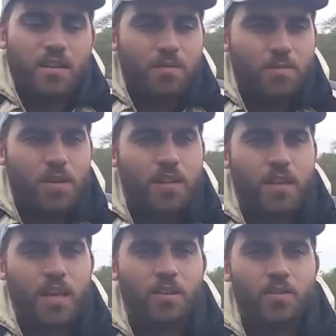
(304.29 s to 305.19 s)
a big
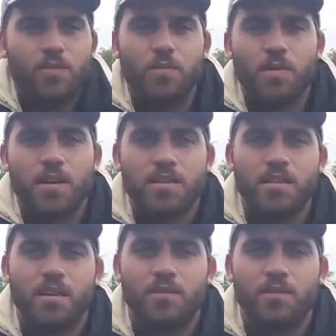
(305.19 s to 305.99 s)
thank you from my side